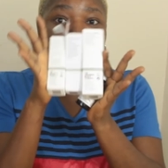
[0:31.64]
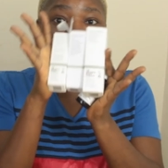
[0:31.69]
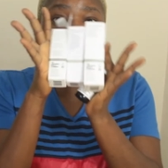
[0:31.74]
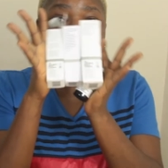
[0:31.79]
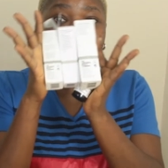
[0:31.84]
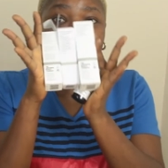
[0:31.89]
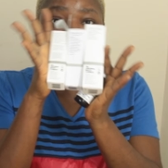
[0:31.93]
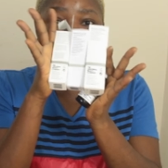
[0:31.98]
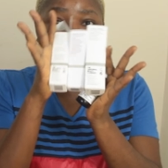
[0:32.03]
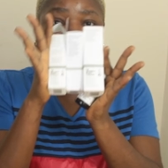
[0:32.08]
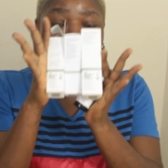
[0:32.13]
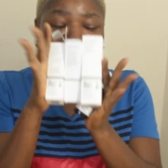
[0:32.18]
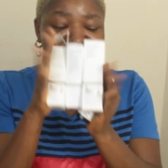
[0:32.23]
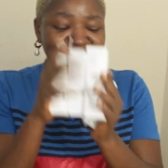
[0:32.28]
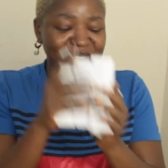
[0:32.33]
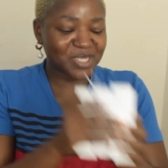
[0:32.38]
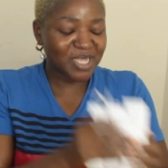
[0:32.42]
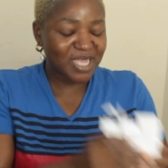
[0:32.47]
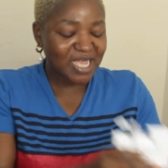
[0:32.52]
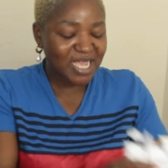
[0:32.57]

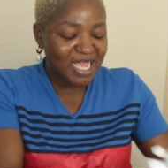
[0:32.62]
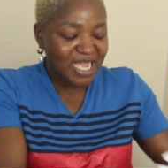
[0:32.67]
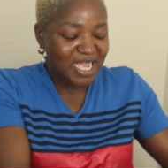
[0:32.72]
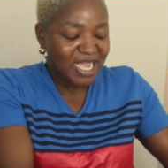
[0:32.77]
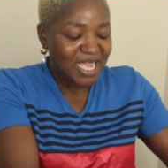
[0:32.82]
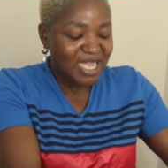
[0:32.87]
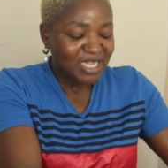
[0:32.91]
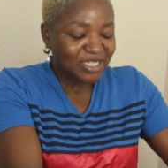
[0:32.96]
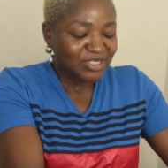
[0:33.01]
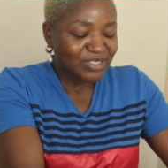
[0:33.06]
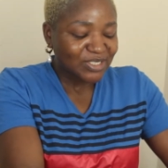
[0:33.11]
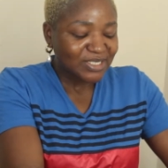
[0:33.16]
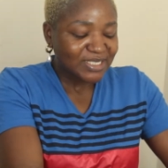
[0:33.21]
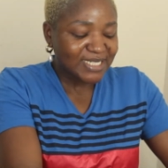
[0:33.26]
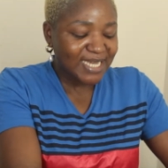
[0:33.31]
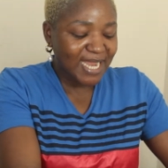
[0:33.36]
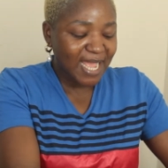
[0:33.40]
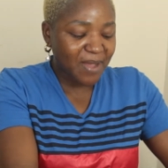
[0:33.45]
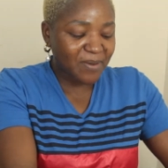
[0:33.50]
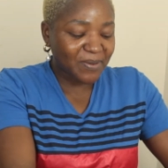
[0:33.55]
products.
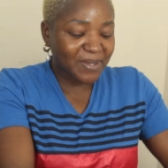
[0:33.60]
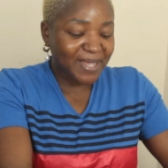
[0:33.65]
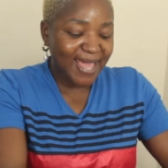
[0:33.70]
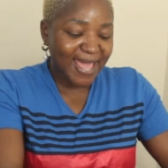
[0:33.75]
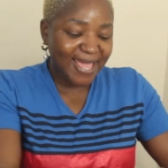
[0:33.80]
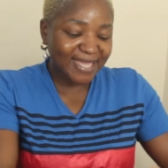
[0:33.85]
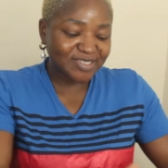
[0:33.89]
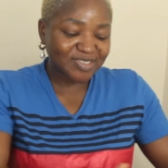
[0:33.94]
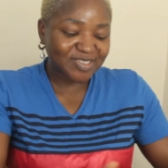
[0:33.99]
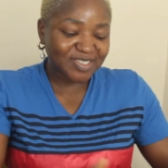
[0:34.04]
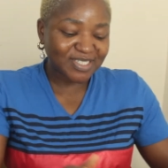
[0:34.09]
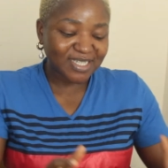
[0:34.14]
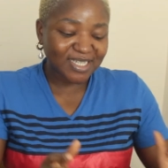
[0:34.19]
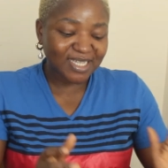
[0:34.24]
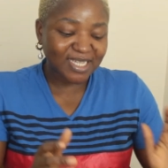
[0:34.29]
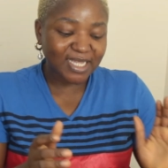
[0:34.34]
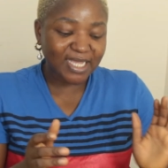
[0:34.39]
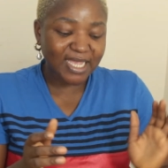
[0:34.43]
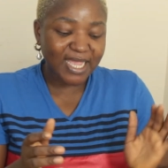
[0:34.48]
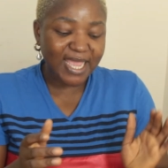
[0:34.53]
Now guys,
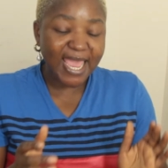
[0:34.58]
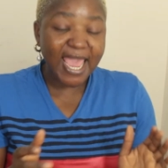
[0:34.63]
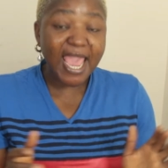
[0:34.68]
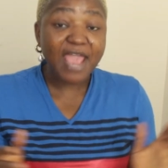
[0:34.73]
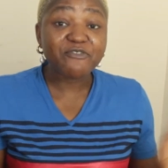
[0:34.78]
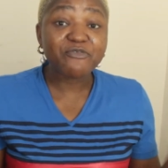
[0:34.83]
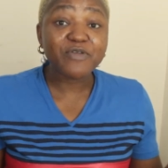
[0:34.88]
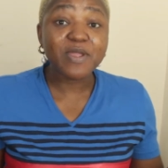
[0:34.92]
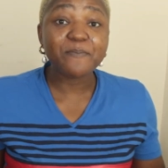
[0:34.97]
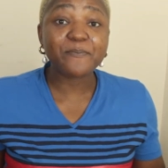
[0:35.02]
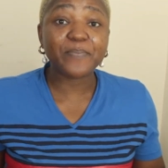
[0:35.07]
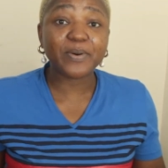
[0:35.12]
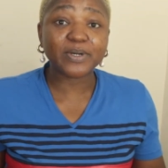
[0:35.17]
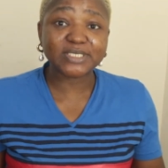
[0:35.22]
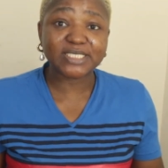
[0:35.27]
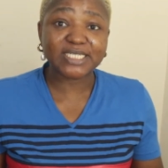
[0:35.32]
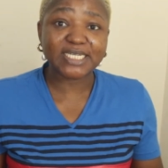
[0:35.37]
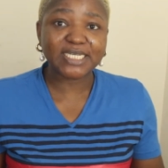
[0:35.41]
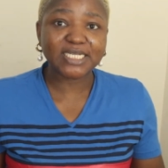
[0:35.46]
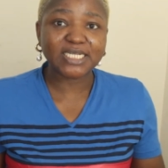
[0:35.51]

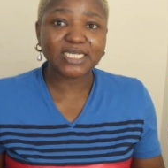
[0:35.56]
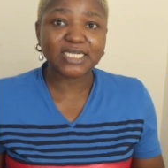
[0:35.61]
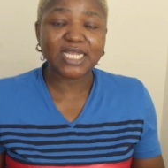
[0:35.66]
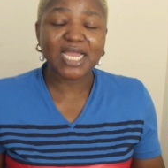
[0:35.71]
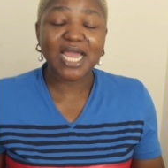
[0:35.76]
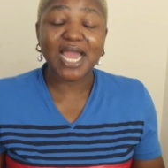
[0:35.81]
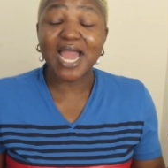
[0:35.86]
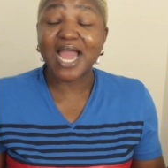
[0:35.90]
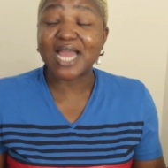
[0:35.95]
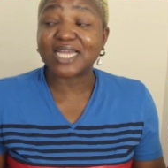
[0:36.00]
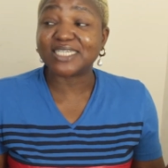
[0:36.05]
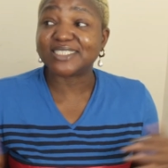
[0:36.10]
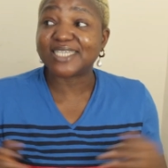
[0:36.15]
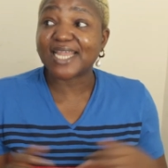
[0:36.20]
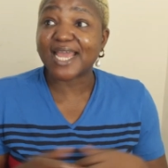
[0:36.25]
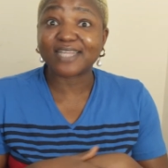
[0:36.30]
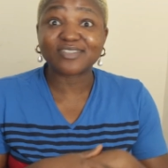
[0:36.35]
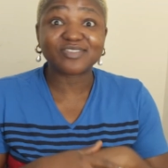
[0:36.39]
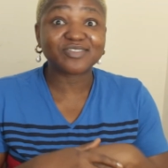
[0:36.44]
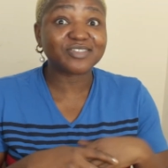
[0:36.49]
everybody and
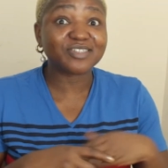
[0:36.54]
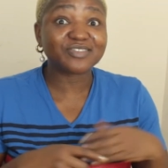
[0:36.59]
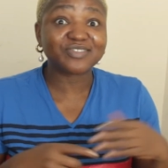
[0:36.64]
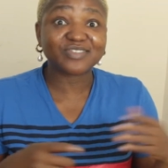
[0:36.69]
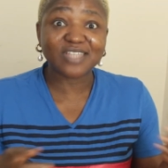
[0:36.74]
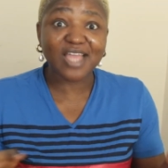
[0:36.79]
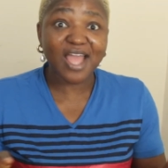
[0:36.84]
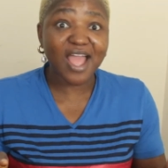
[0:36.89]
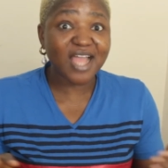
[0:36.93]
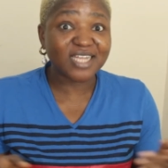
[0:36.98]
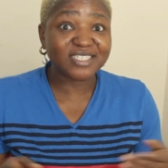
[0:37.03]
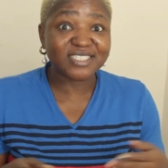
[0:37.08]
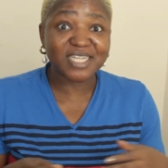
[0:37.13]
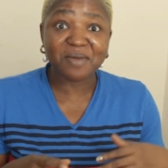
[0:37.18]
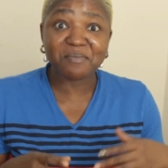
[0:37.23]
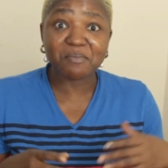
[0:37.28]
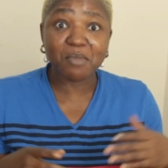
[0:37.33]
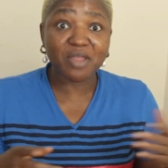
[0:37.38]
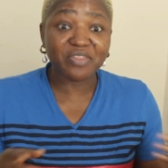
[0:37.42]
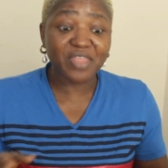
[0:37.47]
their sister and
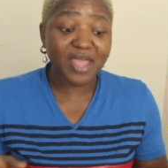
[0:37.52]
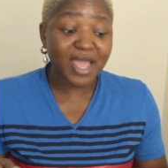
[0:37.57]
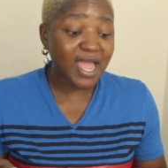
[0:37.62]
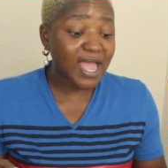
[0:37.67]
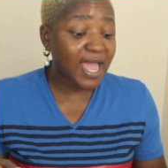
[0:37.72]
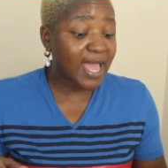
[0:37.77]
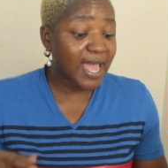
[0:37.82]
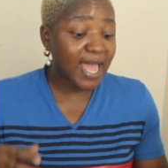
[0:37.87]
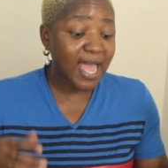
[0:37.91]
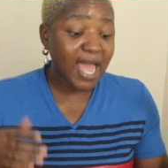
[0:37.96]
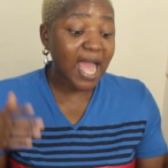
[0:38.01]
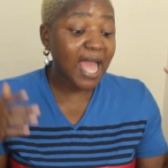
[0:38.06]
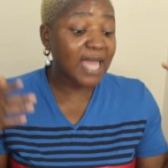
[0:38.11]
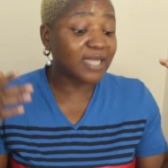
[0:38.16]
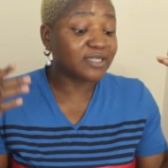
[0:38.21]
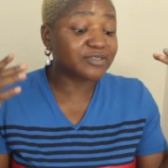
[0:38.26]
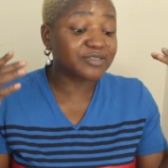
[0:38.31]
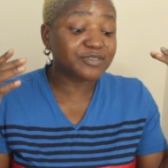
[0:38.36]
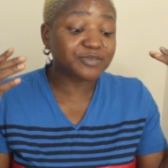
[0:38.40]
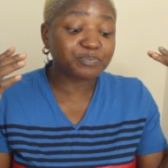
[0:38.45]
their mother
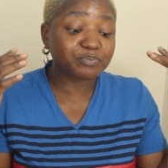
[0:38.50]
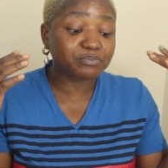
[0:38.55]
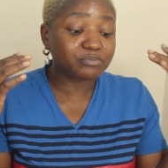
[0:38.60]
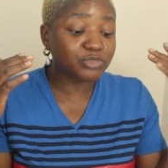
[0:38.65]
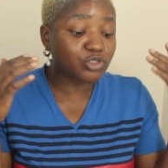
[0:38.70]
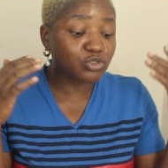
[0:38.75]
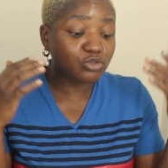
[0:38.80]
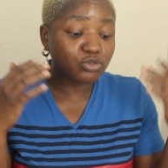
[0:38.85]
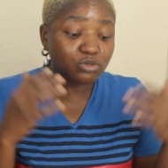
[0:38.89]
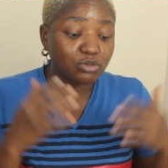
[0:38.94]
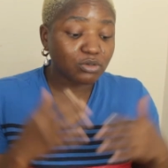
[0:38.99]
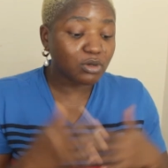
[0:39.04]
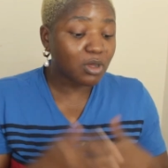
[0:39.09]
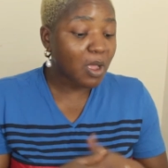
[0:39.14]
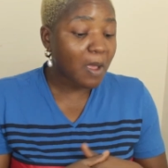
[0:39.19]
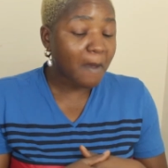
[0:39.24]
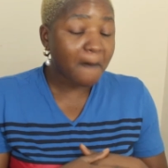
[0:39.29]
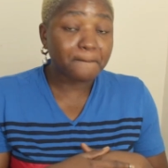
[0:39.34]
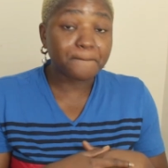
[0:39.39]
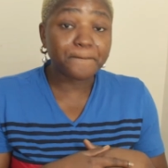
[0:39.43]
has,
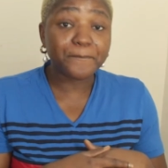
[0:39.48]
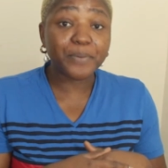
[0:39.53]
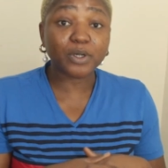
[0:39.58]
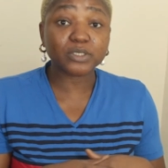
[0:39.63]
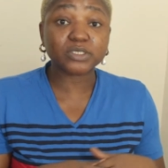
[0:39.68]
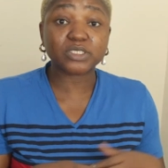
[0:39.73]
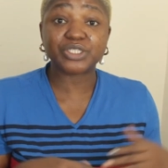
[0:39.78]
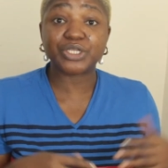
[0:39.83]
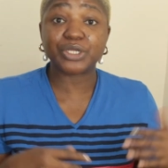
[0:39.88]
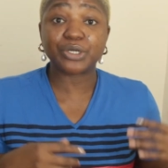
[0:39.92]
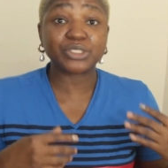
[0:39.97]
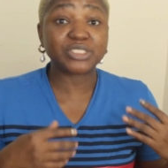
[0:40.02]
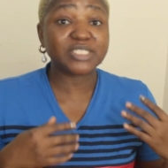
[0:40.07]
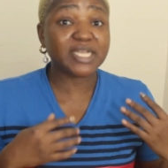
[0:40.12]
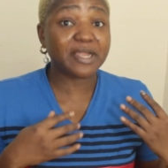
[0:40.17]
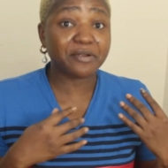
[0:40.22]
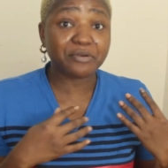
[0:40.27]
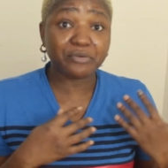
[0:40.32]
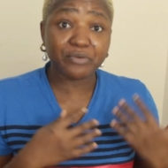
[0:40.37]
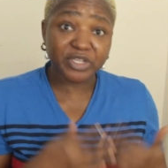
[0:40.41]
bought the
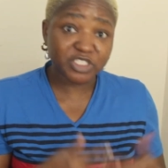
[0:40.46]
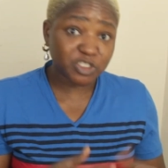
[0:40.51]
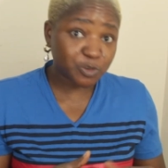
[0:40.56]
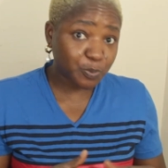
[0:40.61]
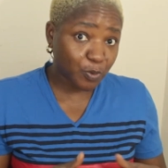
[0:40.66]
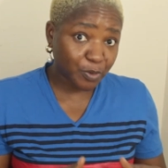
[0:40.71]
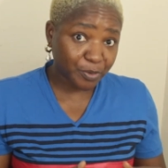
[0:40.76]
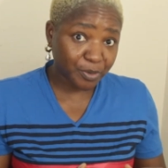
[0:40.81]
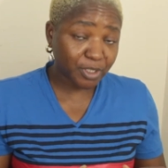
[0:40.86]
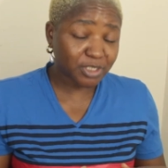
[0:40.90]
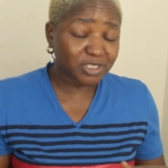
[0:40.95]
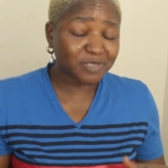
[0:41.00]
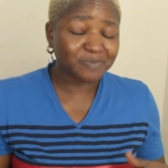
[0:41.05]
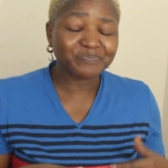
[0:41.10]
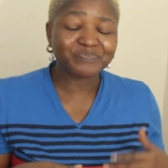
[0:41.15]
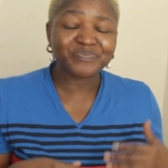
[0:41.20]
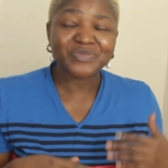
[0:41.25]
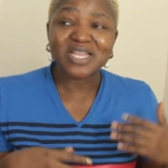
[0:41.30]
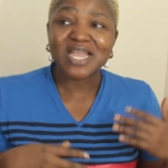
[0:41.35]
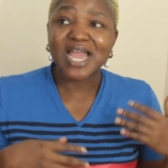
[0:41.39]
ordinary range products.
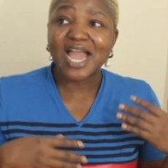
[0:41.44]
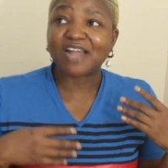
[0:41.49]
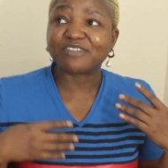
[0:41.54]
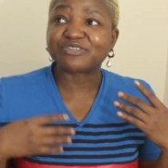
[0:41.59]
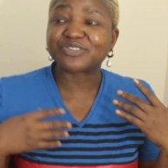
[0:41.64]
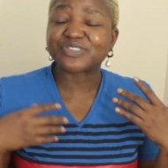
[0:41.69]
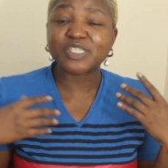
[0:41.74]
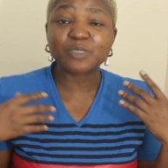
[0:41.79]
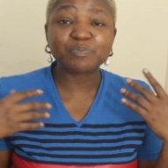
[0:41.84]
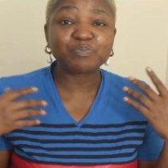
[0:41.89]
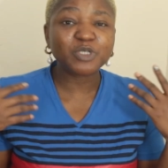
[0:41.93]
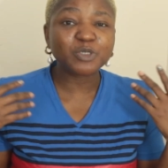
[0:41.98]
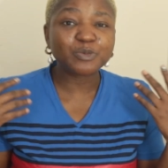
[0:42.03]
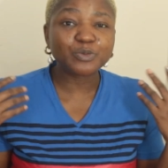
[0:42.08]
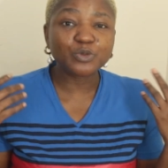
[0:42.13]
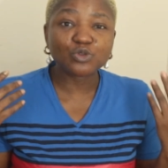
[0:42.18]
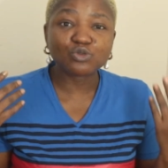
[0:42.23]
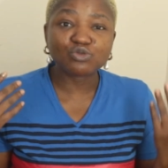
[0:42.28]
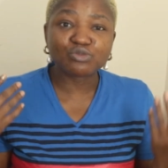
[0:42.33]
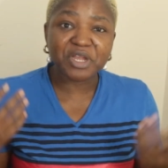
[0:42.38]
I've seen
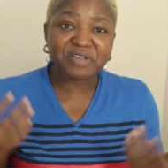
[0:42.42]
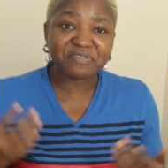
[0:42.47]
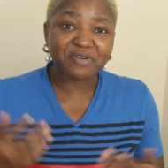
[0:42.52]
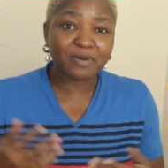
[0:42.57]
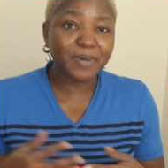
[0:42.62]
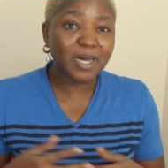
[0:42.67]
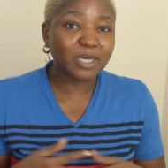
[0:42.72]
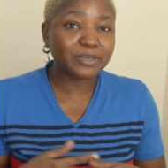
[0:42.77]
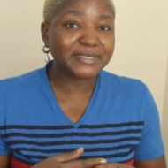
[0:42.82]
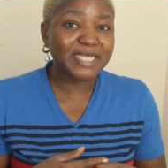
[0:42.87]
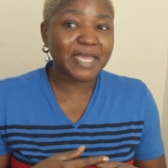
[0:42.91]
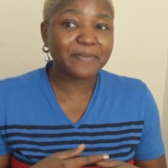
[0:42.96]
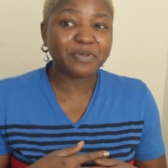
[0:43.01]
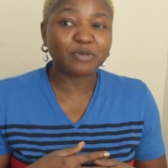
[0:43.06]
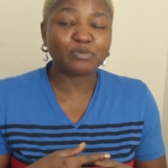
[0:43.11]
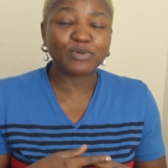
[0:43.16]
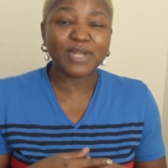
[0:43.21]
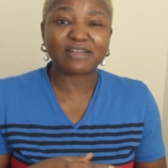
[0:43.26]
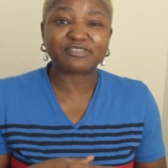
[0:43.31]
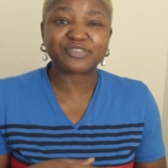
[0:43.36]
people rave about them.
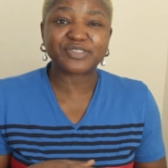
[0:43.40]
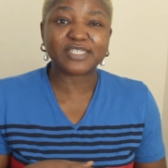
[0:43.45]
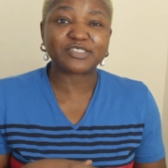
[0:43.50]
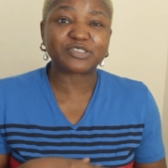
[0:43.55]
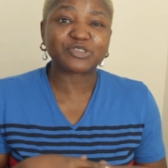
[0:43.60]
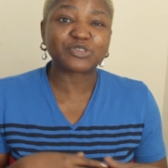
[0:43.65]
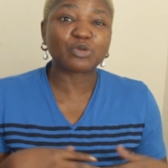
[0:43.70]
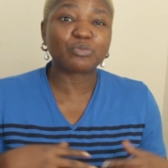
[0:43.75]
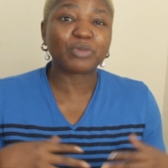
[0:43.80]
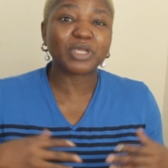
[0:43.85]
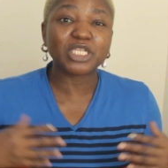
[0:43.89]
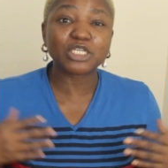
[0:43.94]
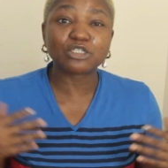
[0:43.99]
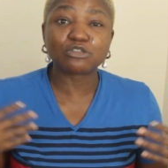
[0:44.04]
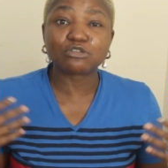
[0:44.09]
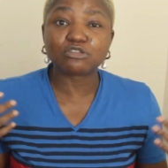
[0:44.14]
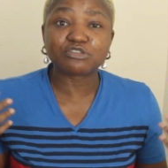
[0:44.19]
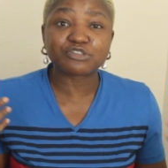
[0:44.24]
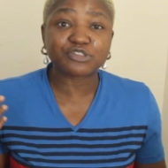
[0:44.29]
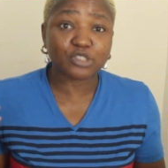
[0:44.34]
People have said so many
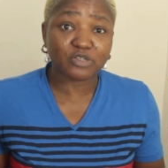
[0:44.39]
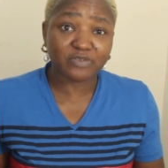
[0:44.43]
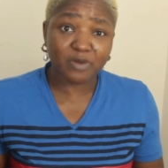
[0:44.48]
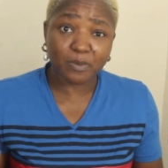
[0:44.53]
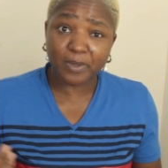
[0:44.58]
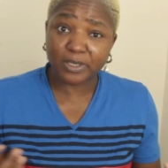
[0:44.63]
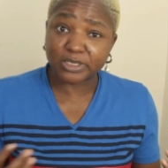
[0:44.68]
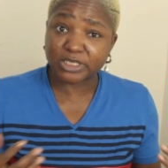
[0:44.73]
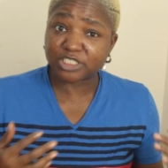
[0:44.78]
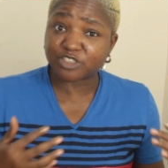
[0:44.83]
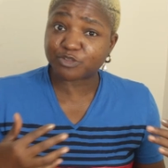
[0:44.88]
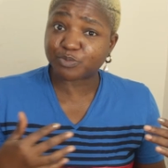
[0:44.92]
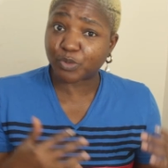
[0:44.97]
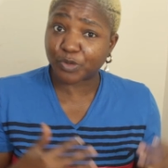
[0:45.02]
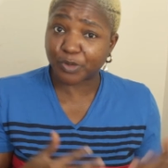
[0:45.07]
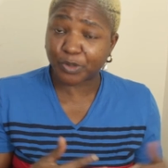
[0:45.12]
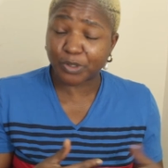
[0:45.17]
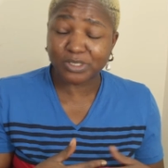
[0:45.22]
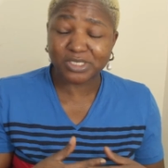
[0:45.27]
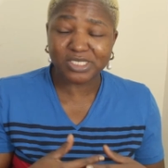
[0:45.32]
good stuff about these
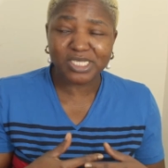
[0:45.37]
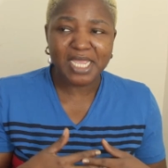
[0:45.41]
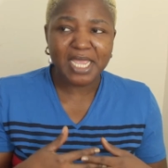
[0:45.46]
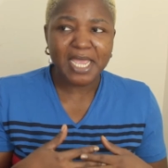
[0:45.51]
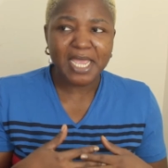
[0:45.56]
products,